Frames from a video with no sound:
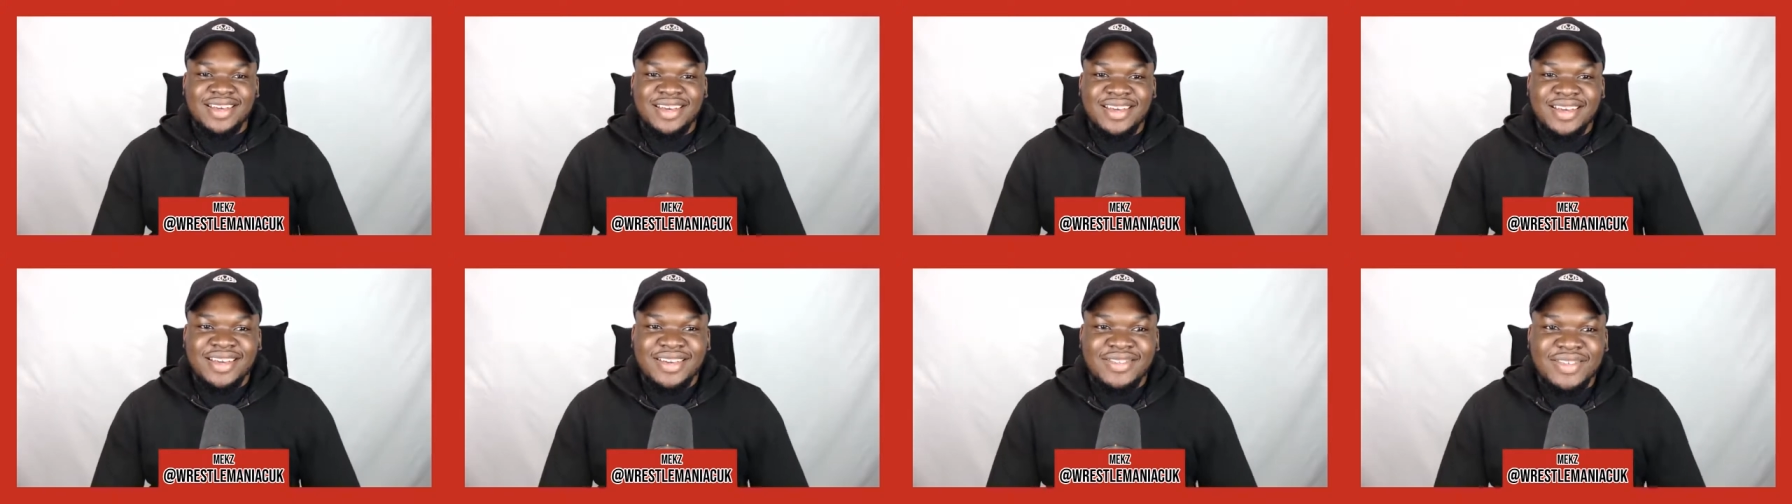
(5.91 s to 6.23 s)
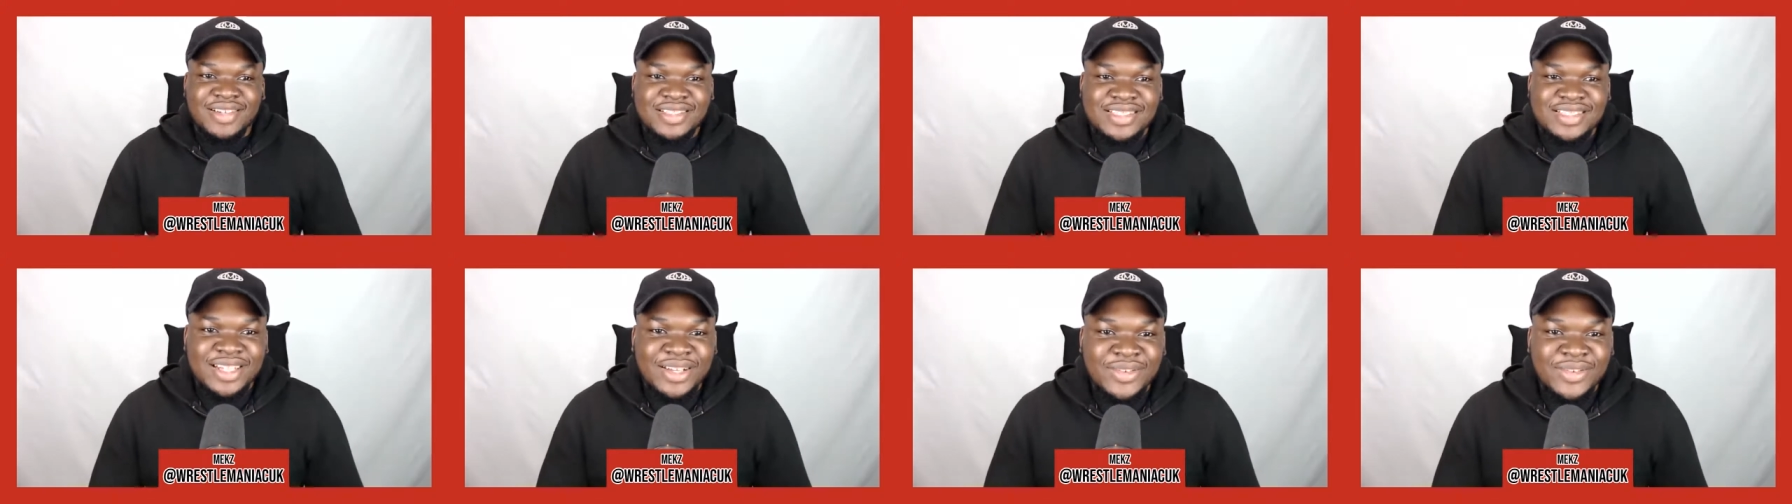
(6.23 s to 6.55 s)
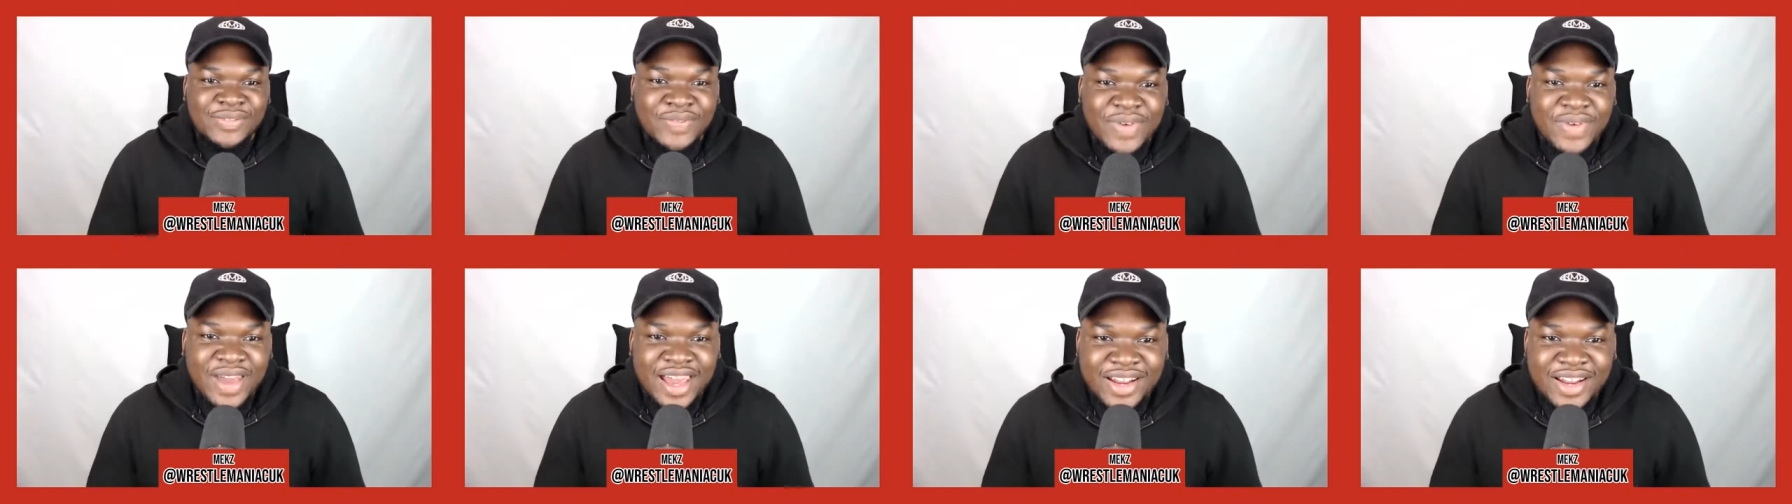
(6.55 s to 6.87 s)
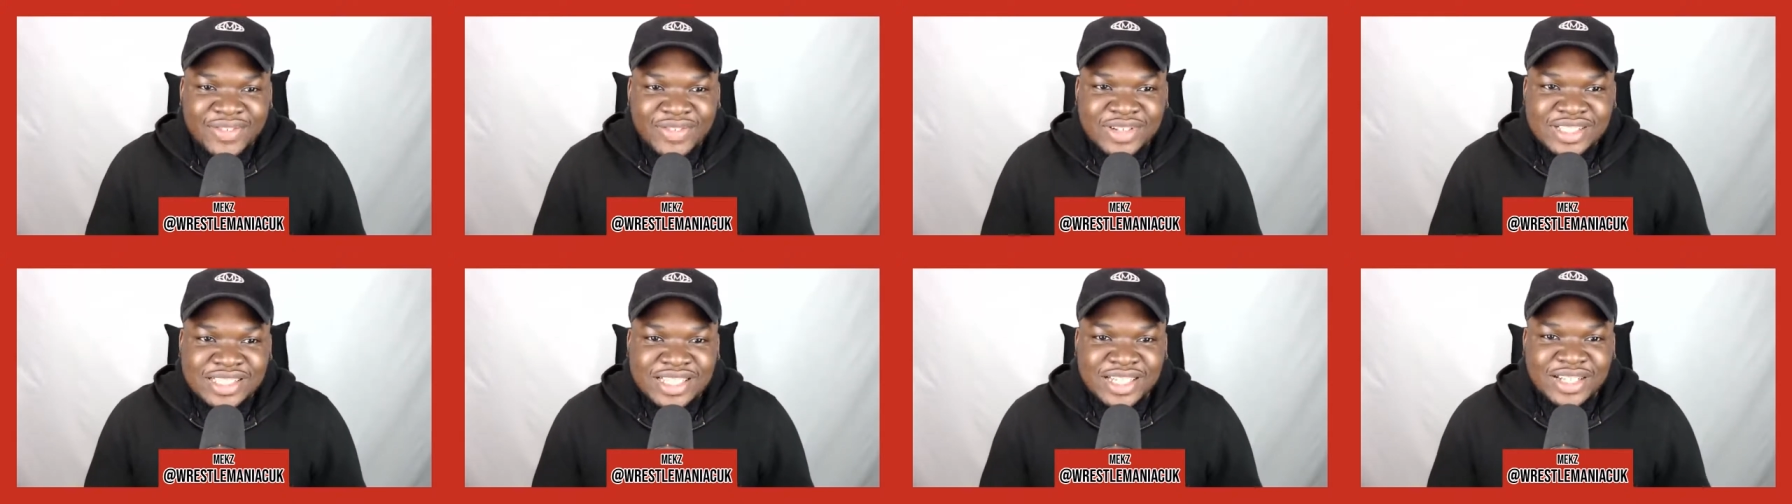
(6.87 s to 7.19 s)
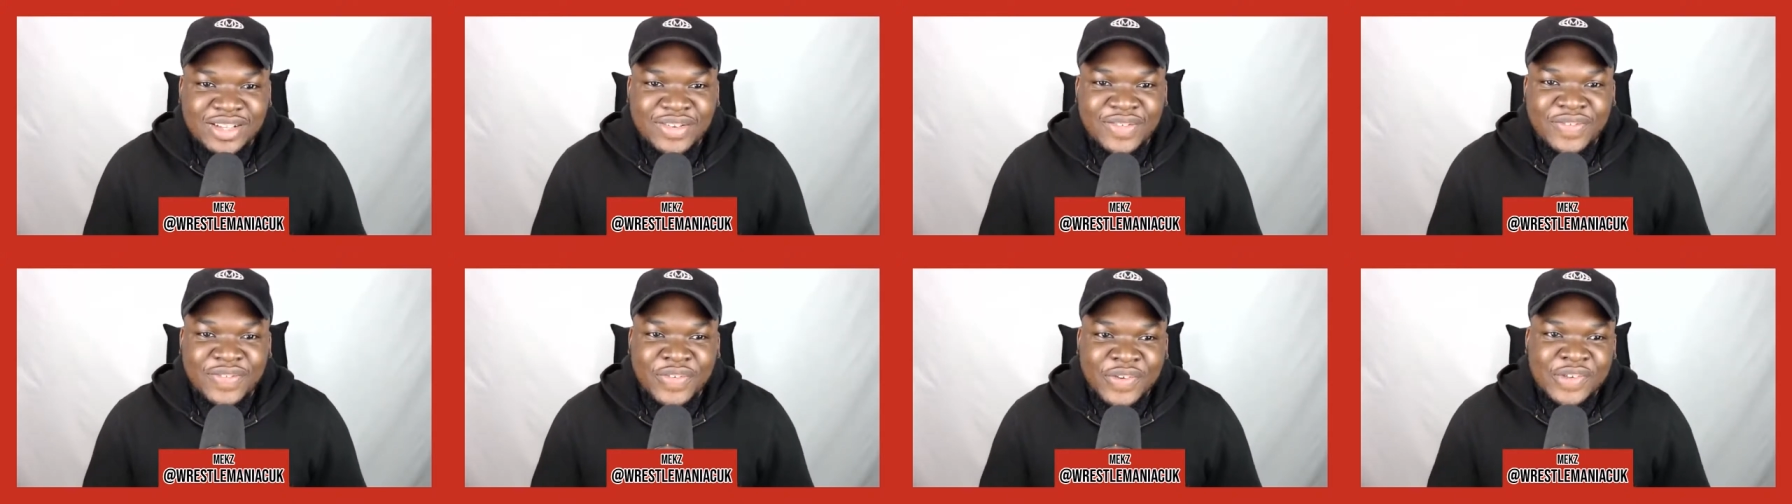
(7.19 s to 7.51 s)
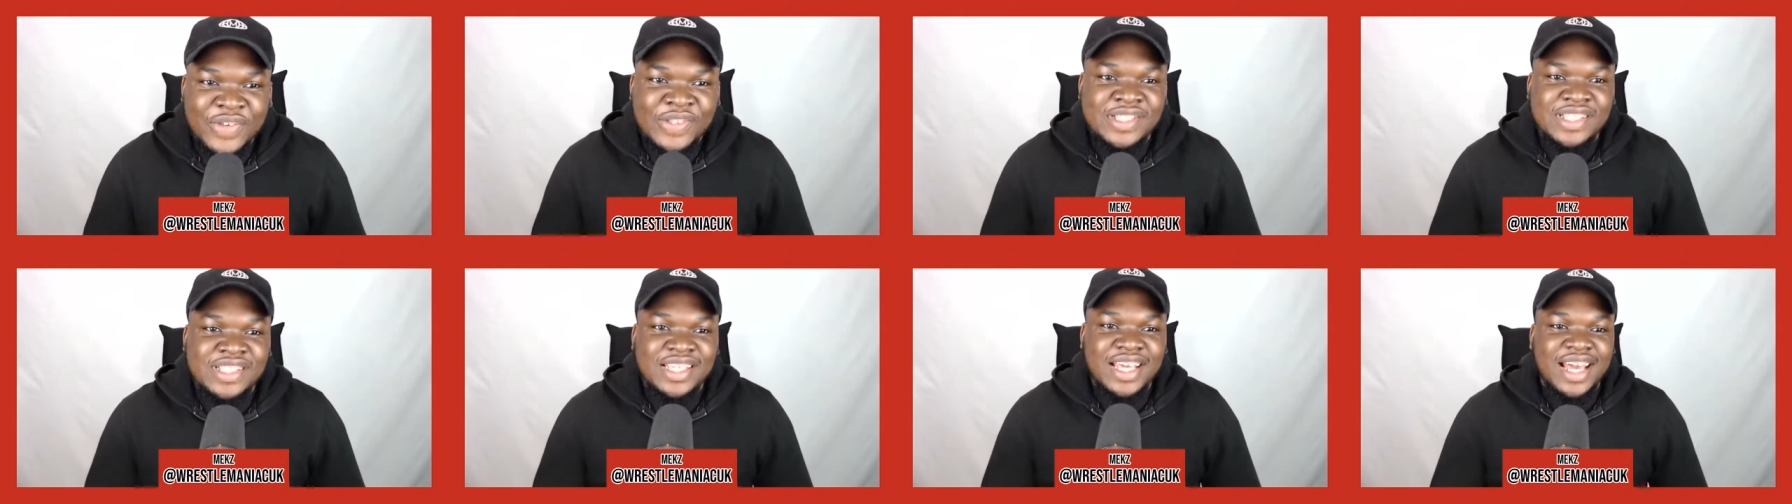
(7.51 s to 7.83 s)
wrestling fan, wrestling
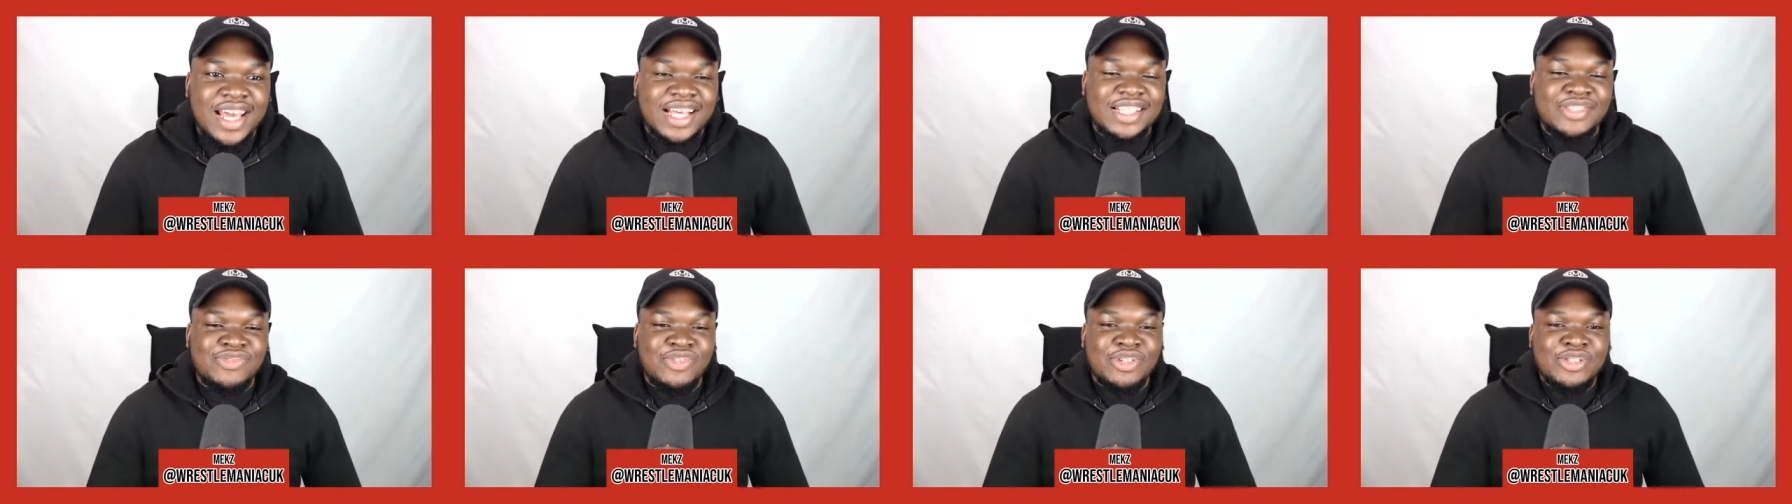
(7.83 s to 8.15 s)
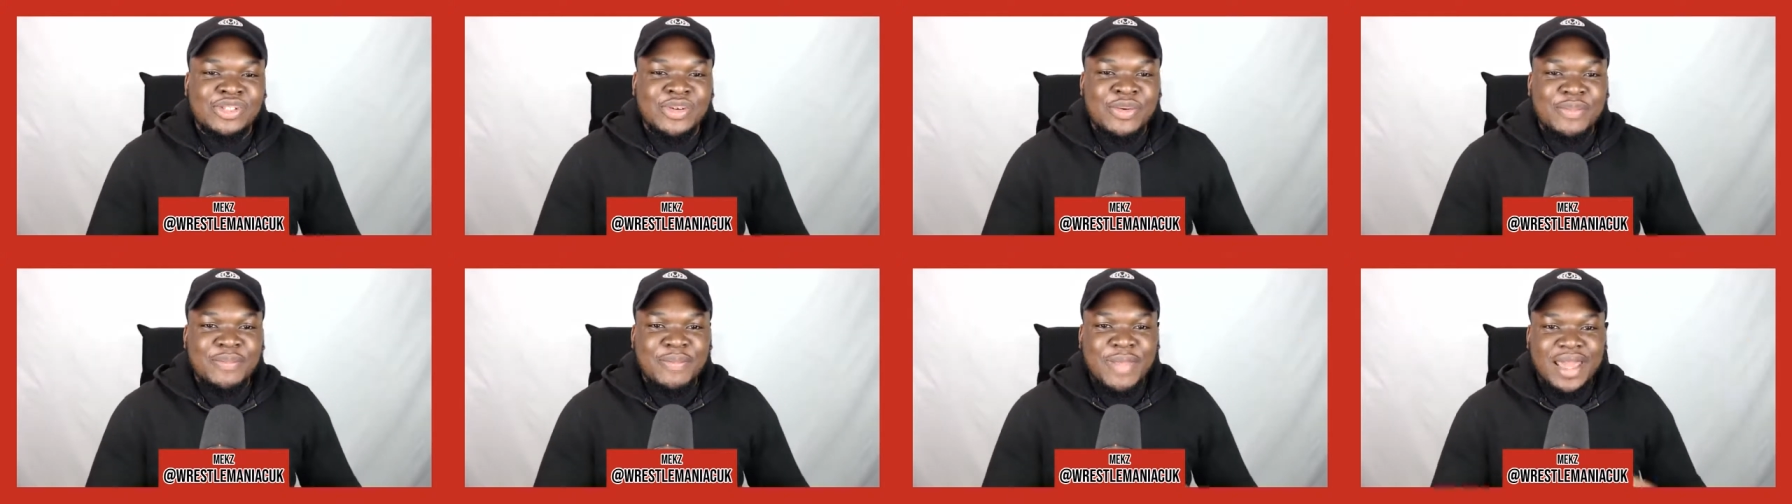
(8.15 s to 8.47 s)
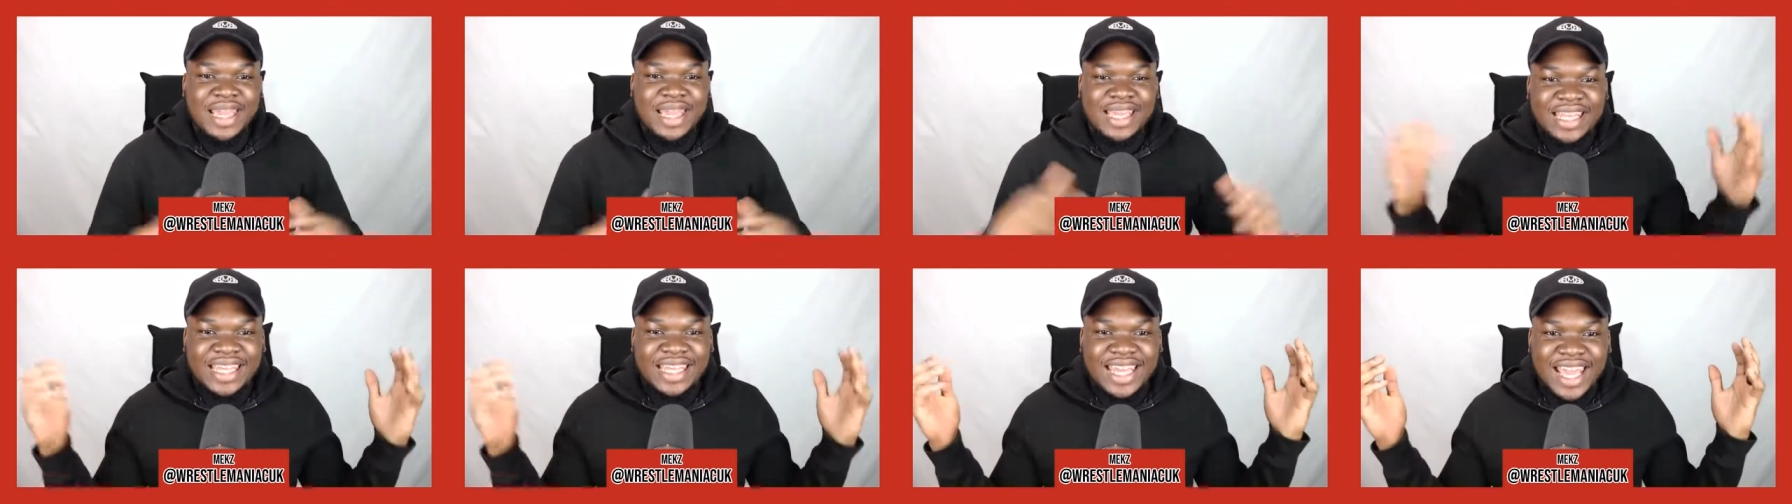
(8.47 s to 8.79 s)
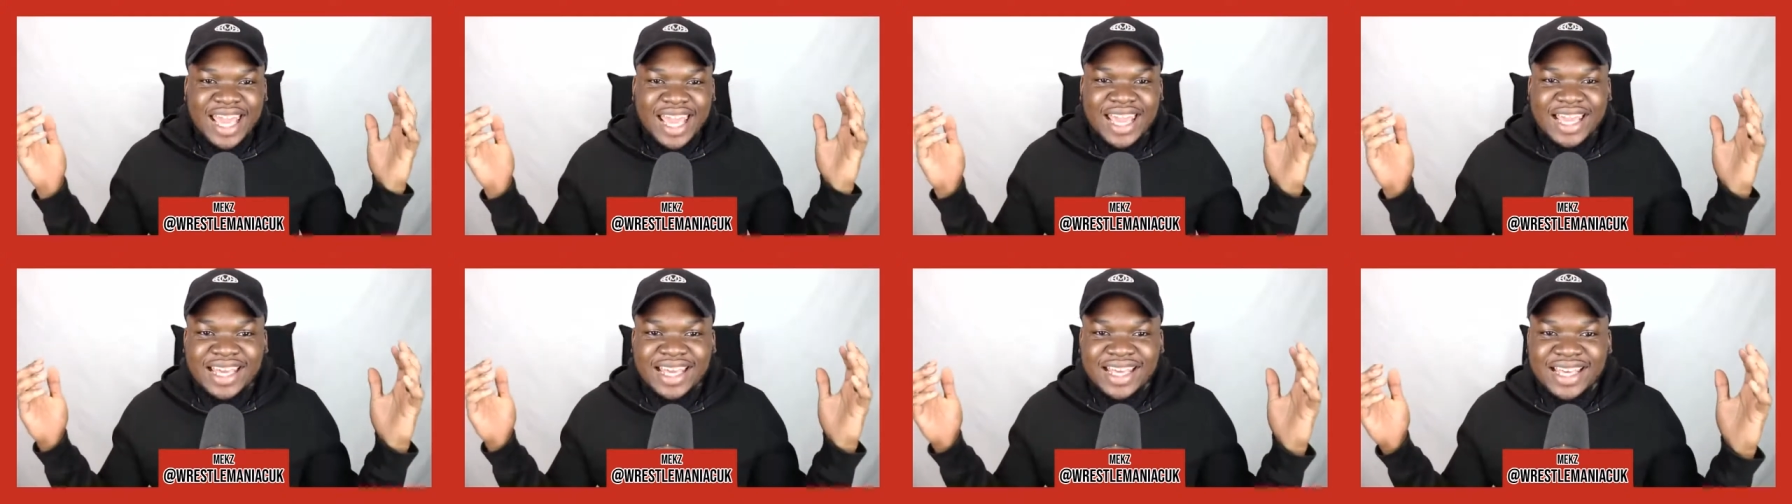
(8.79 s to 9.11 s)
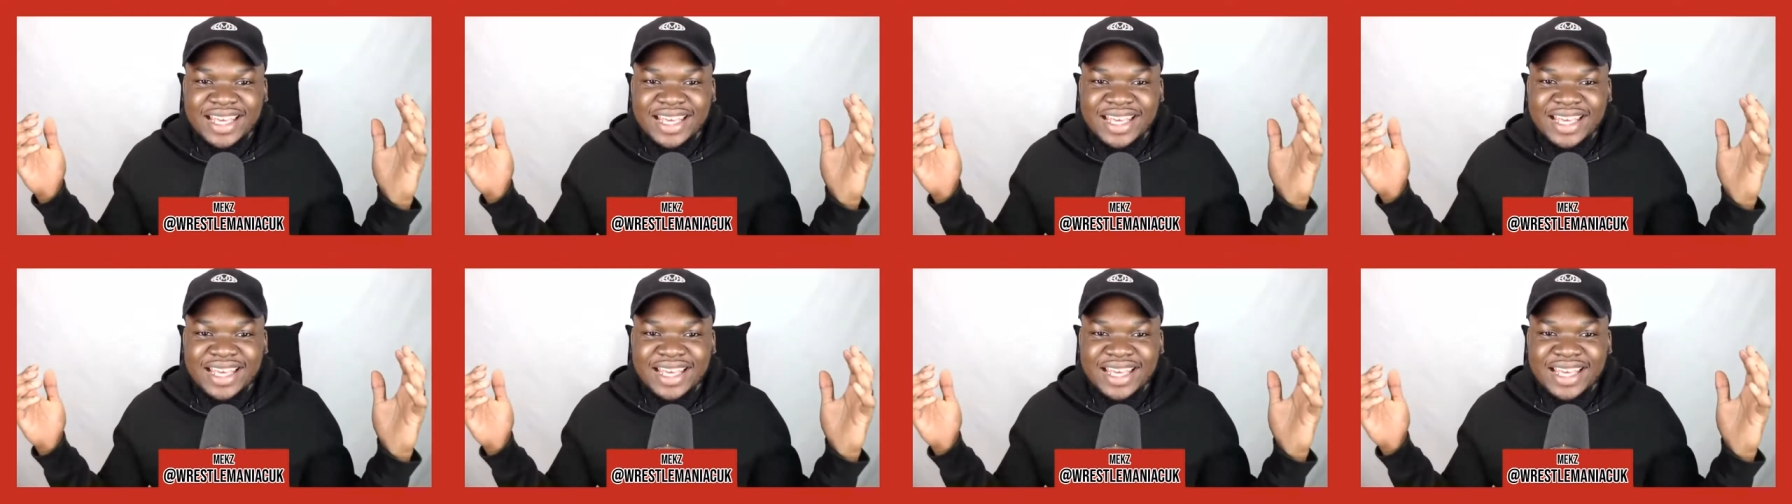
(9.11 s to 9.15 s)
enthusiast, WrestleManiac